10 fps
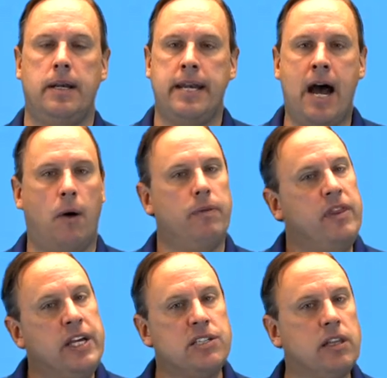Now,
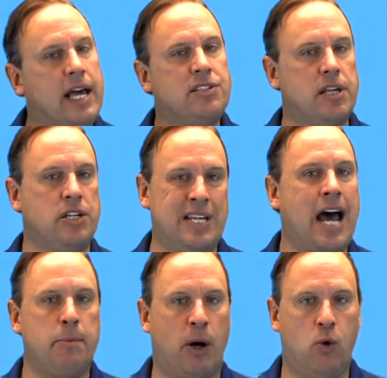this lesson is
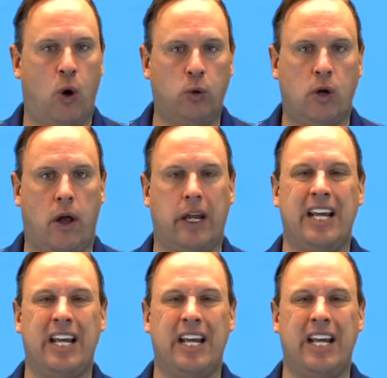not about cold calling.